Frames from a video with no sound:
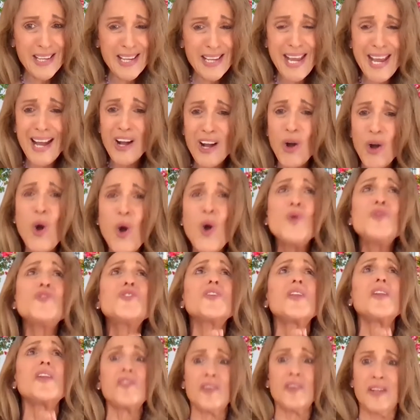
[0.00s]
Can't coach
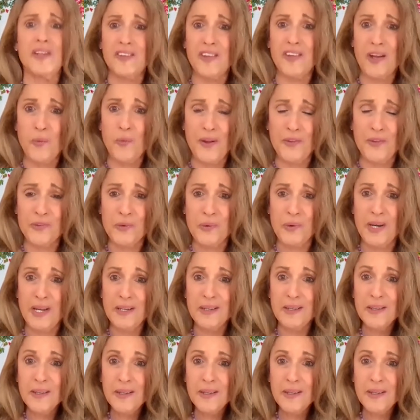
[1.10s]
this unless I went through it.